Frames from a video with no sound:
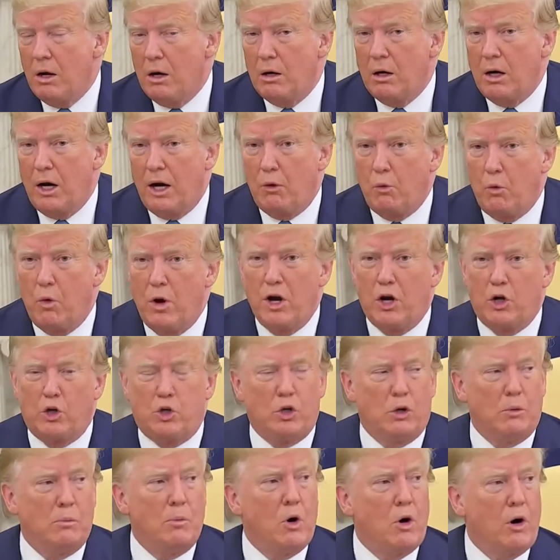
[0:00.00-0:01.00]
All right, one or
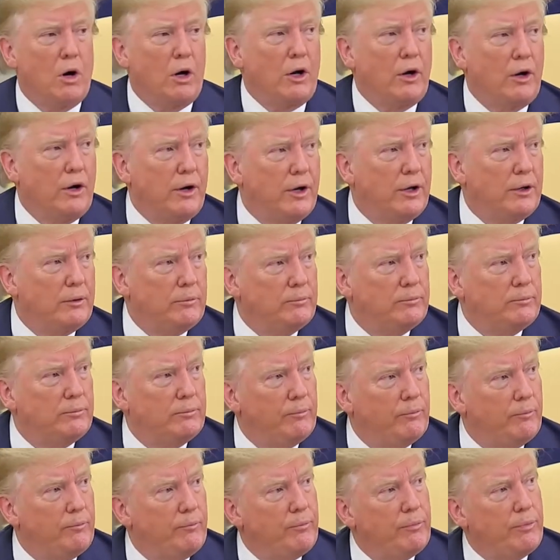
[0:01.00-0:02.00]
two more. Go ahead.
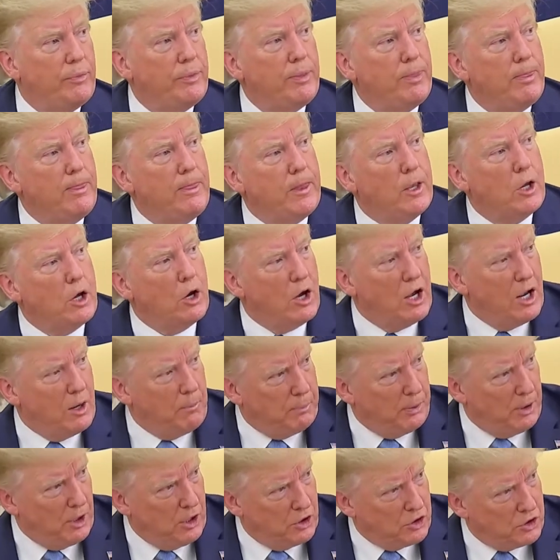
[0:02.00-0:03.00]
Go
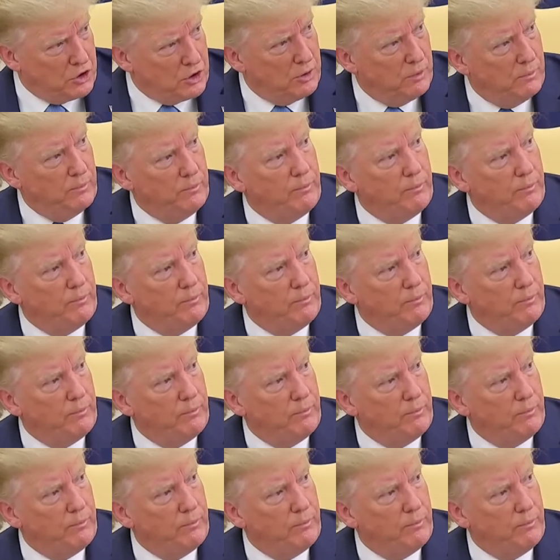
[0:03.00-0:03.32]
ahead, please.